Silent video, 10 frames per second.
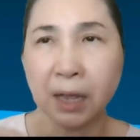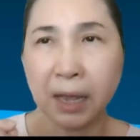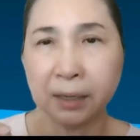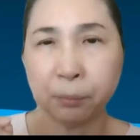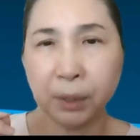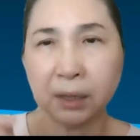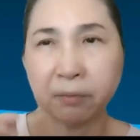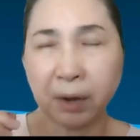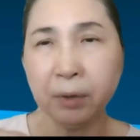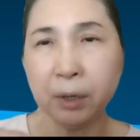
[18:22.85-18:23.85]
and with
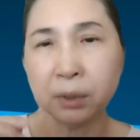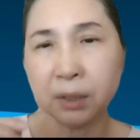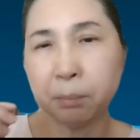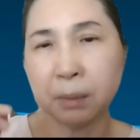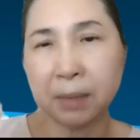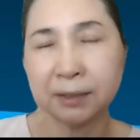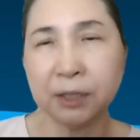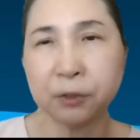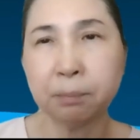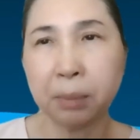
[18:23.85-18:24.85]
a very good
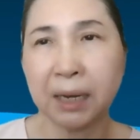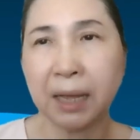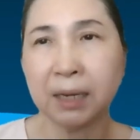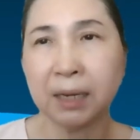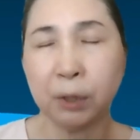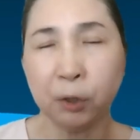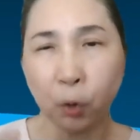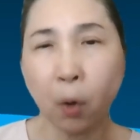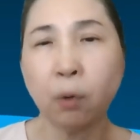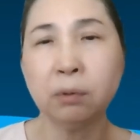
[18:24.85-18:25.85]
implementation plan, we
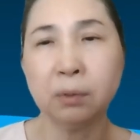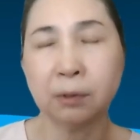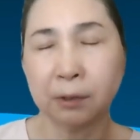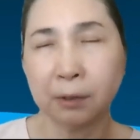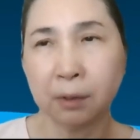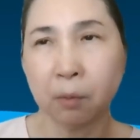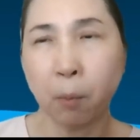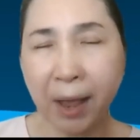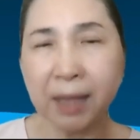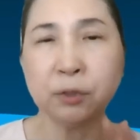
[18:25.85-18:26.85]
know
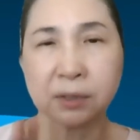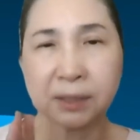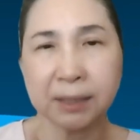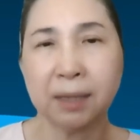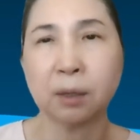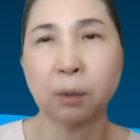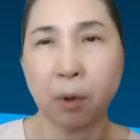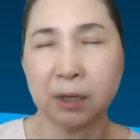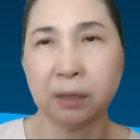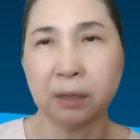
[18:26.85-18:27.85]
when to send the
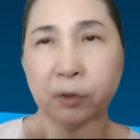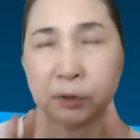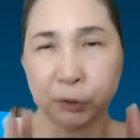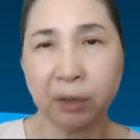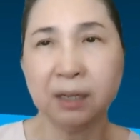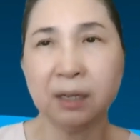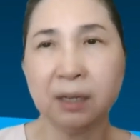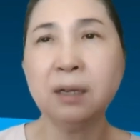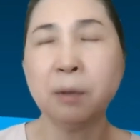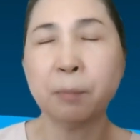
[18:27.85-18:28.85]
worker for the training.